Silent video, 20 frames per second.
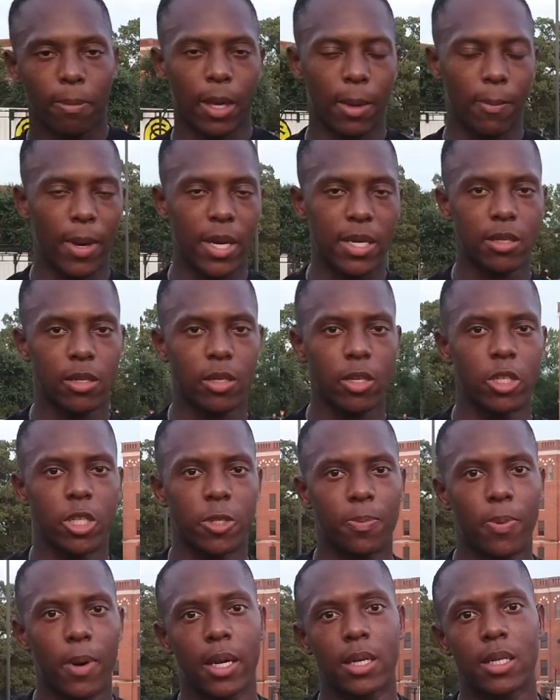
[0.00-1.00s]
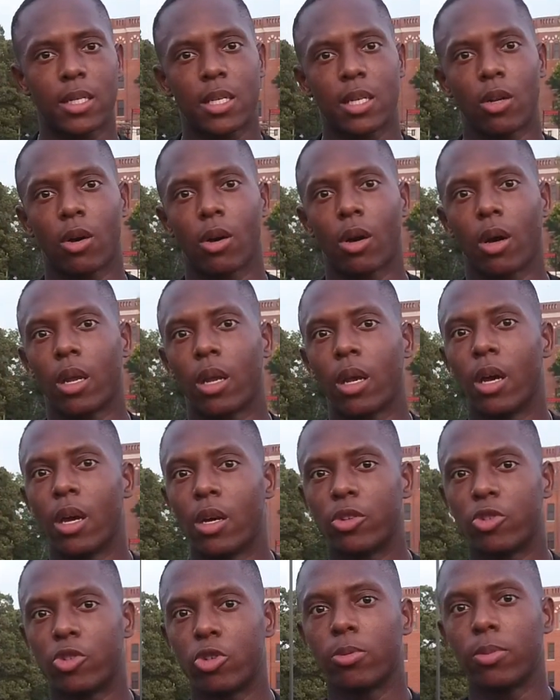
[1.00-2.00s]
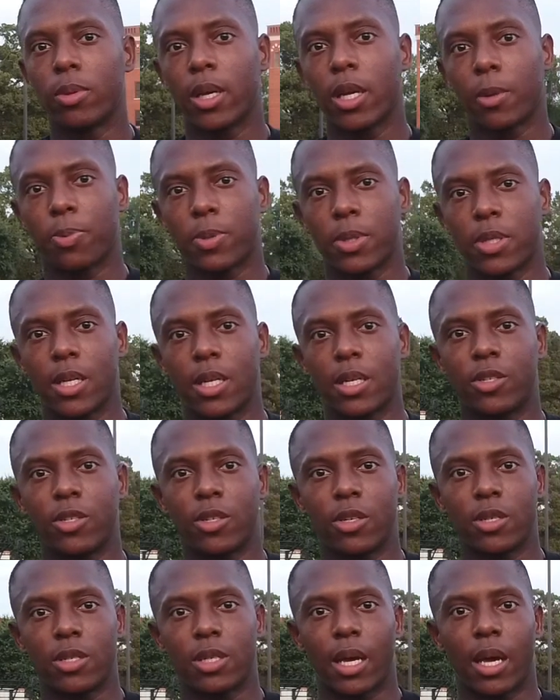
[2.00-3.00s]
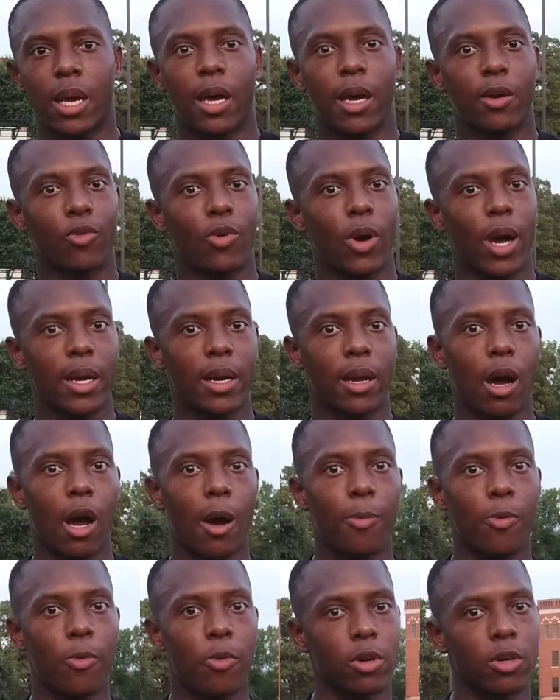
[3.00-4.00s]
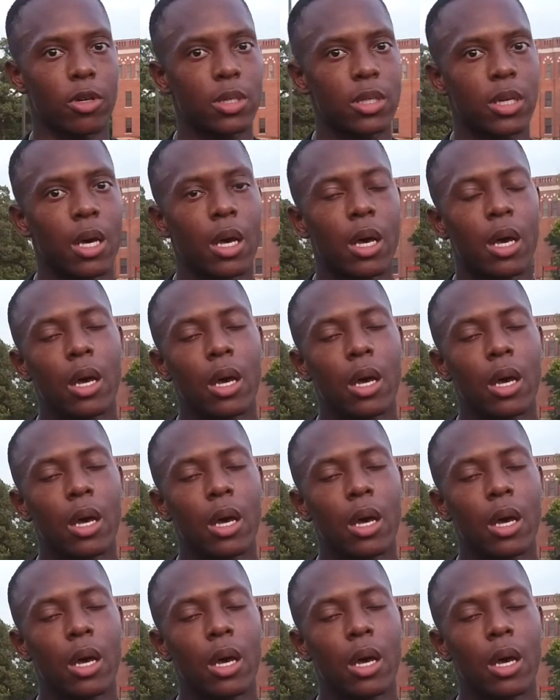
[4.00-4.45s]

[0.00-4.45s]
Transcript: and basically you're just practicing on troop leading procedures and writing op orders.